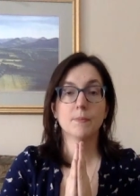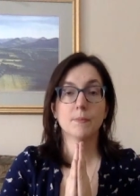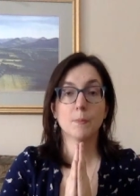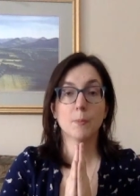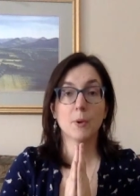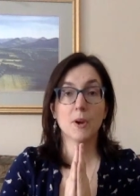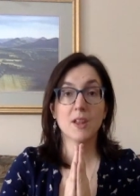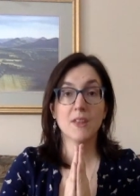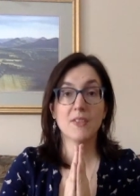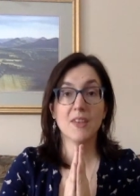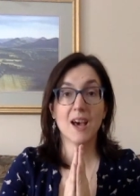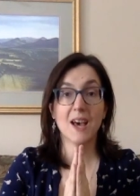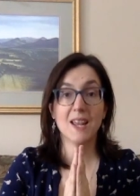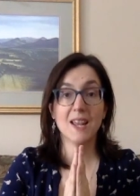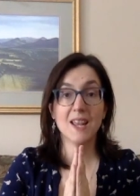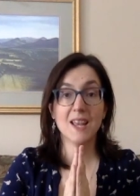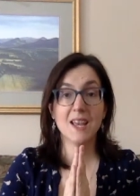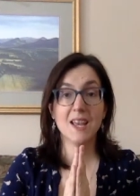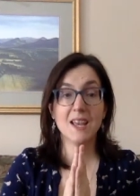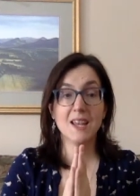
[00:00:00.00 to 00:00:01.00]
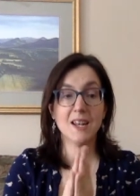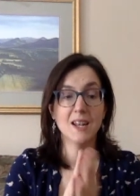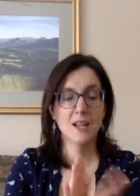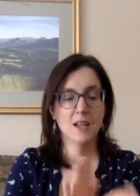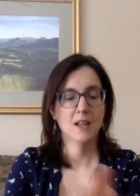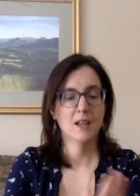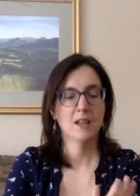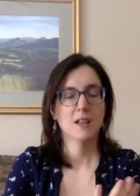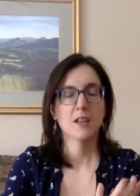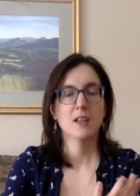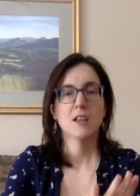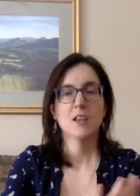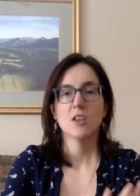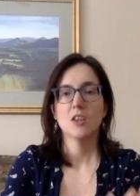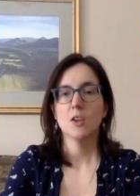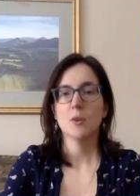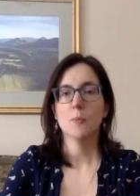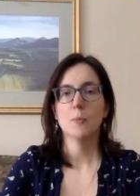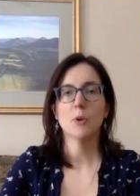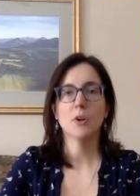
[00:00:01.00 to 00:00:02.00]
breathe that in,
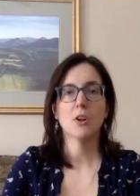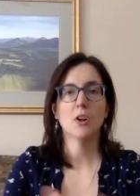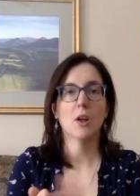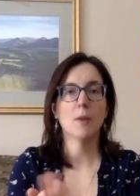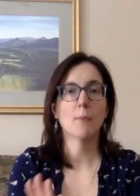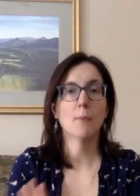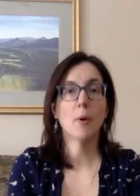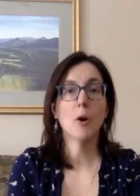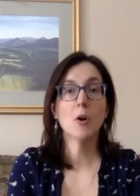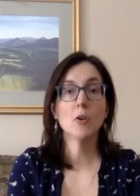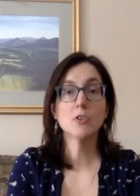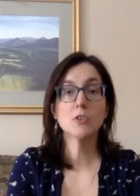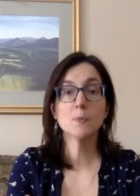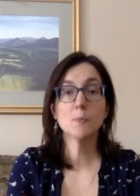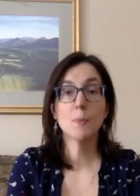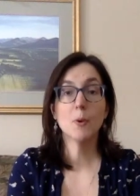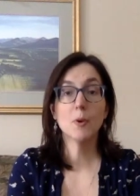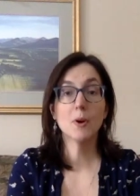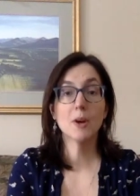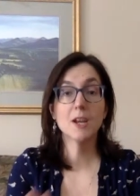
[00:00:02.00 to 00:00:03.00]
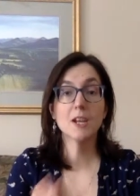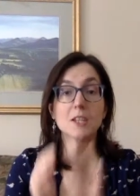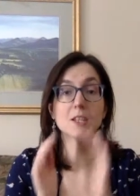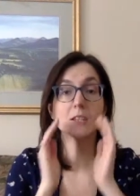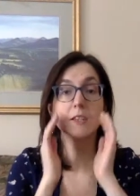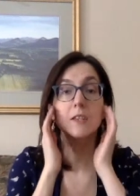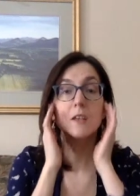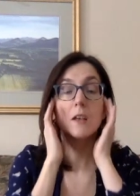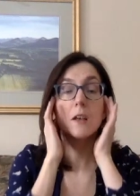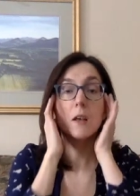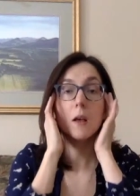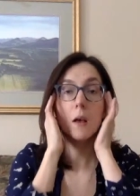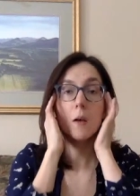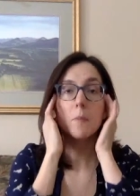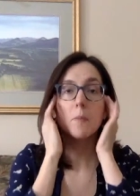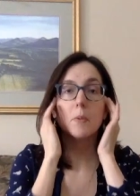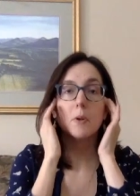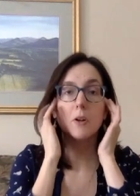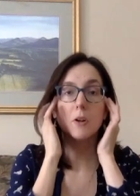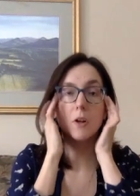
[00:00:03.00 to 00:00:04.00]
put it on pulse points,
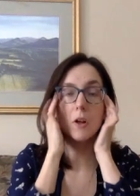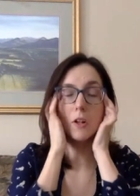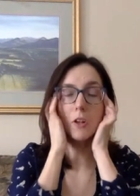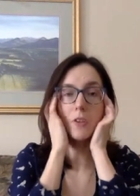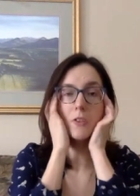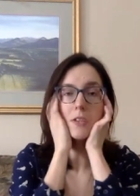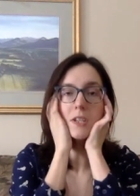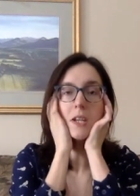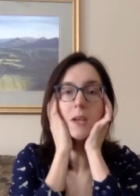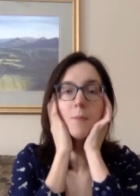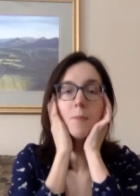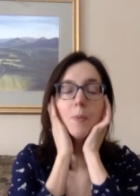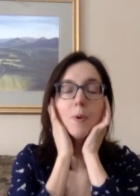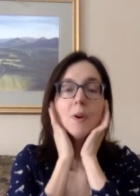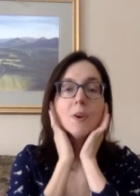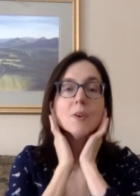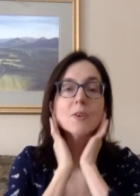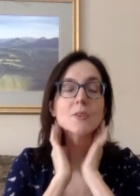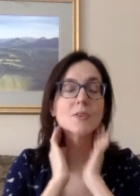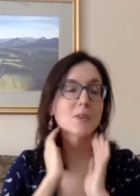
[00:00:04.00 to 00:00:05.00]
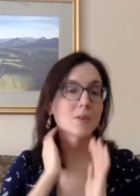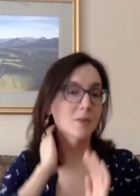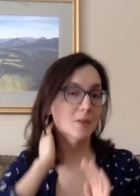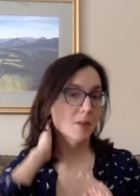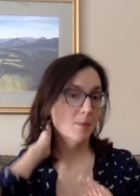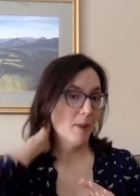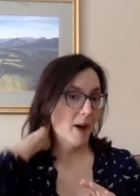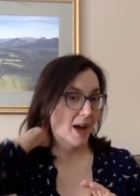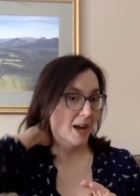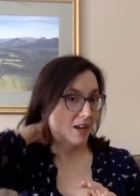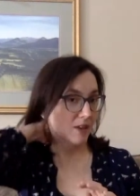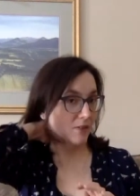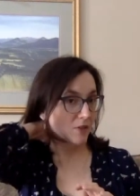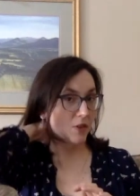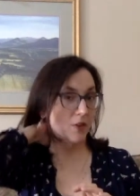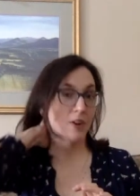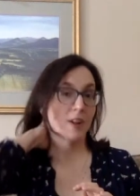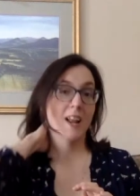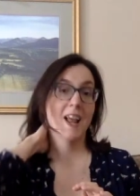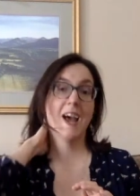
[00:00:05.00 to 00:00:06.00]
Put it on your temples, the back of
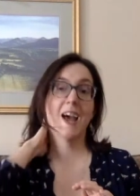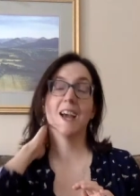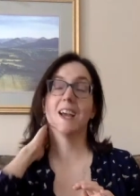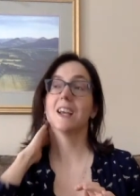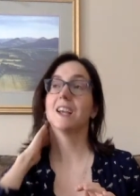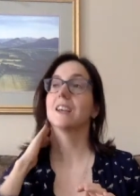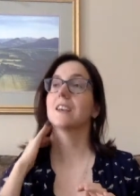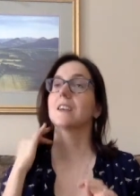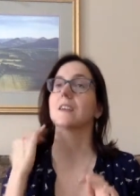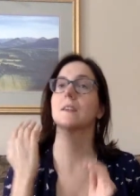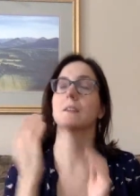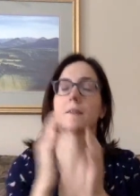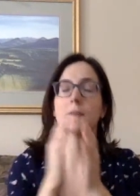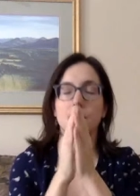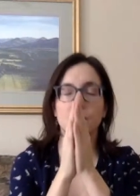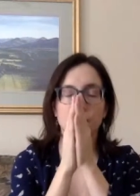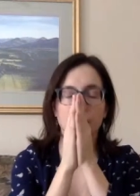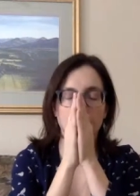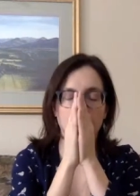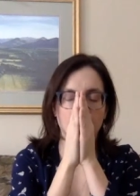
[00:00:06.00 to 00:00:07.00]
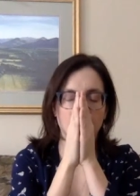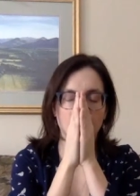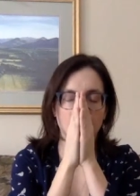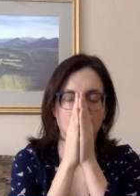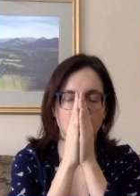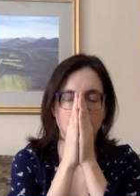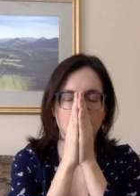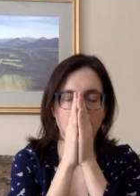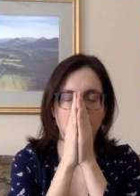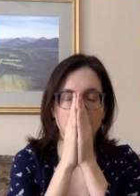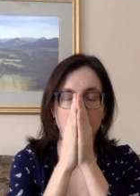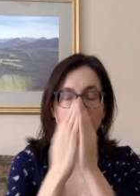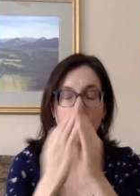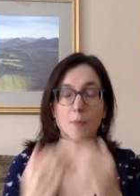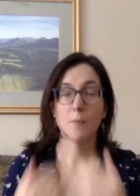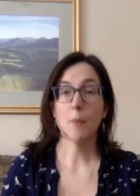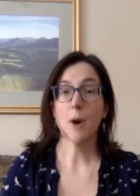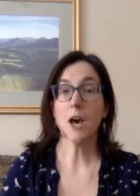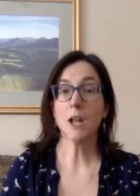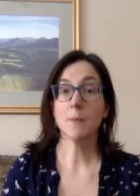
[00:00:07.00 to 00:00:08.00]
your neck,
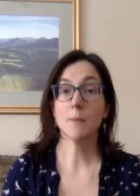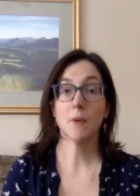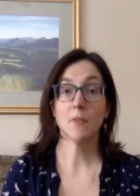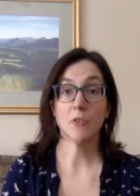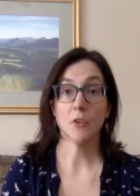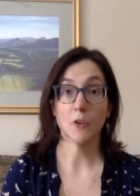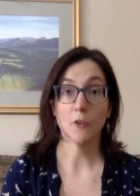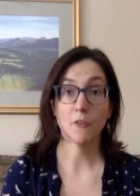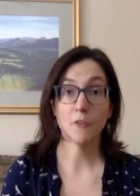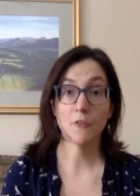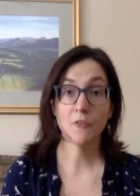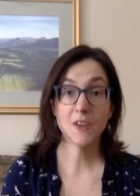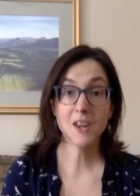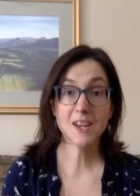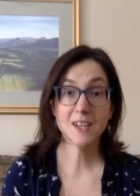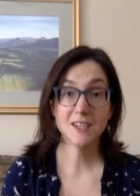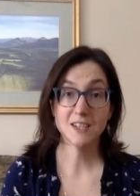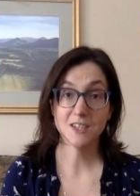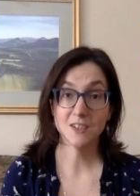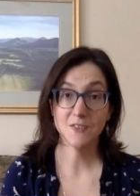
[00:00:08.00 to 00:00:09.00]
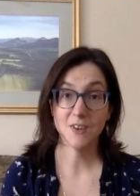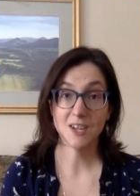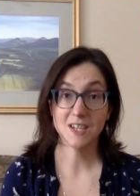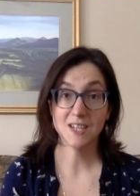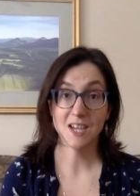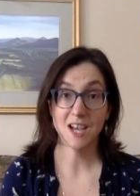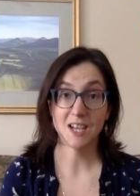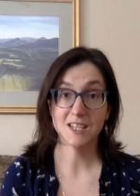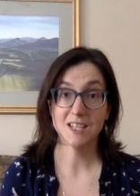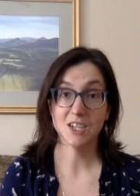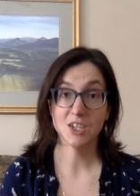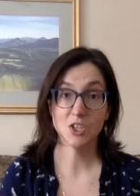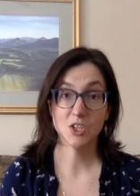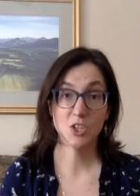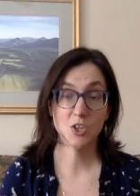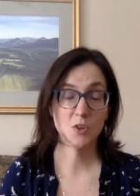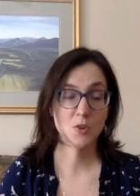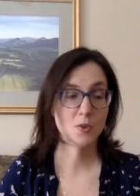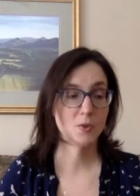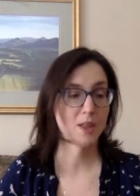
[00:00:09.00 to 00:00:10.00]
bottom of your feet is fantastic
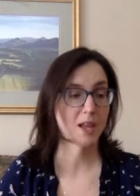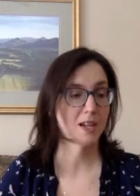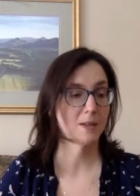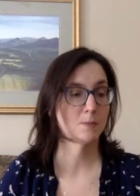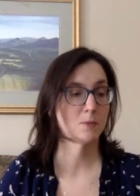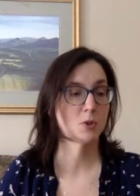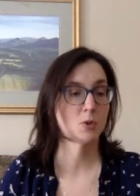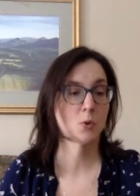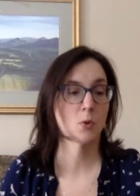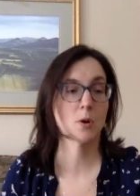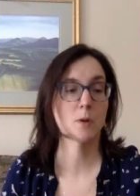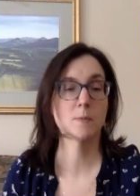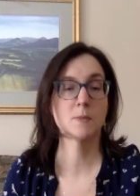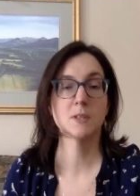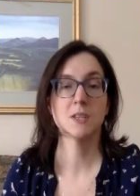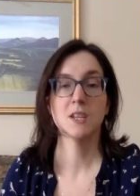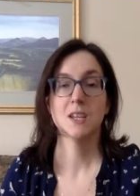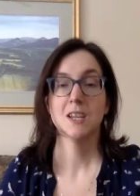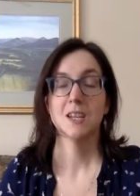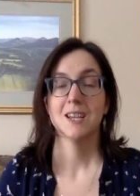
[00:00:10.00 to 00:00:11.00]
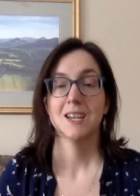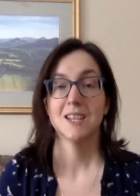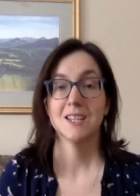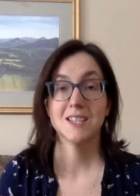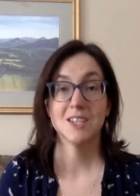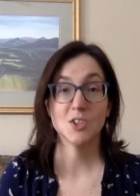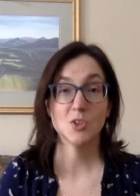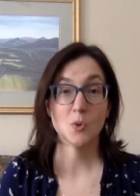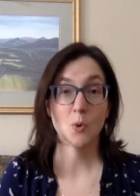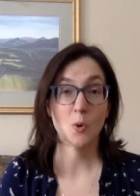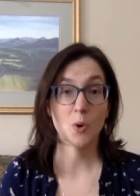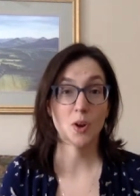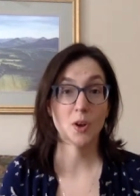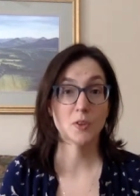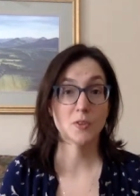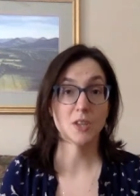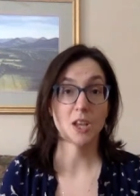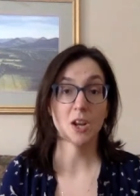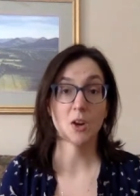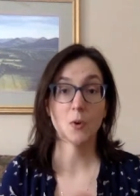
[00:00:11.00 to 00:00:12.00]
too. That absorbs essential
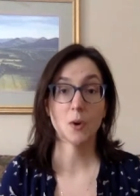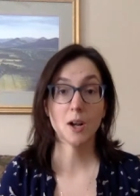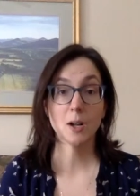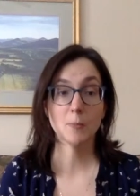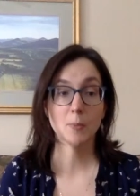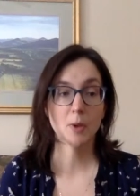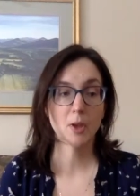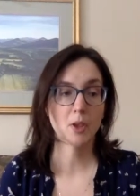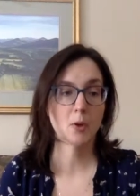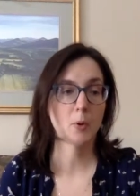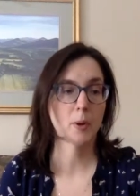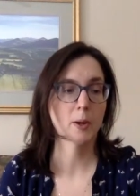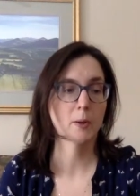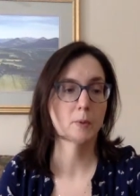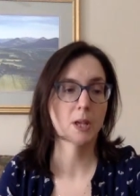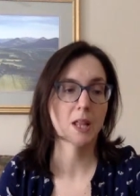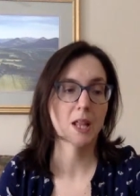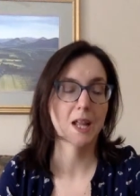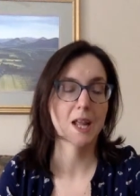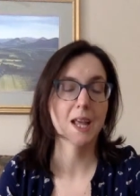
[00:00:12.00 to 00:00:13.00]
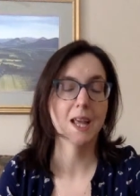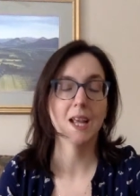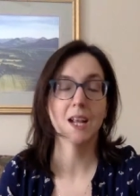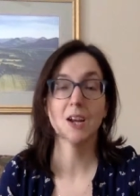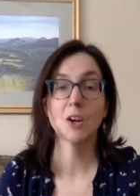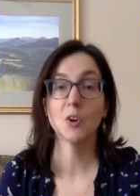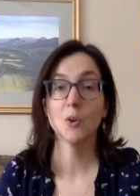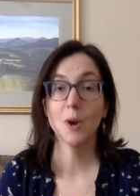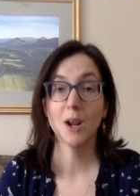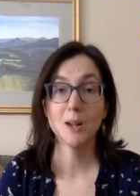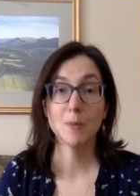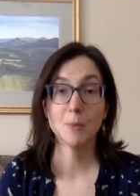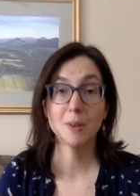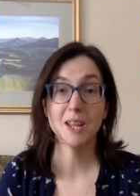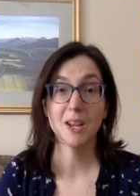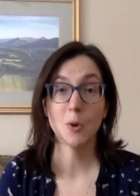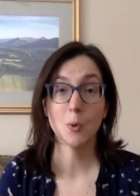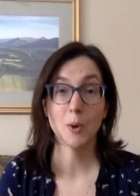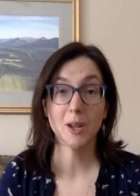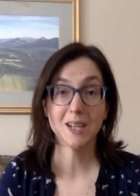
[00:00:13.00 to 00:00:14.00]
oils incredibly quickly,
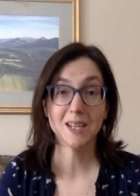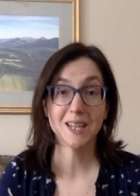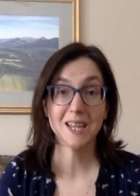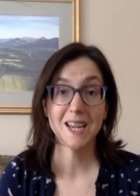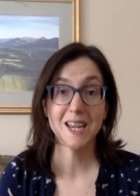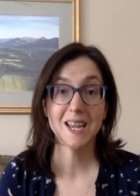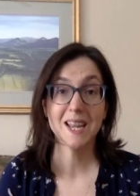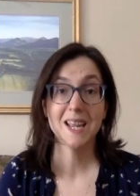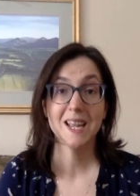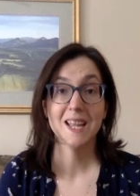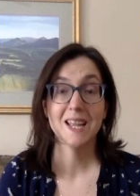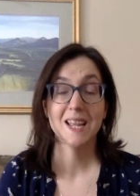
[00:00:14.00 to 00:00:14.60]
incredibly quickly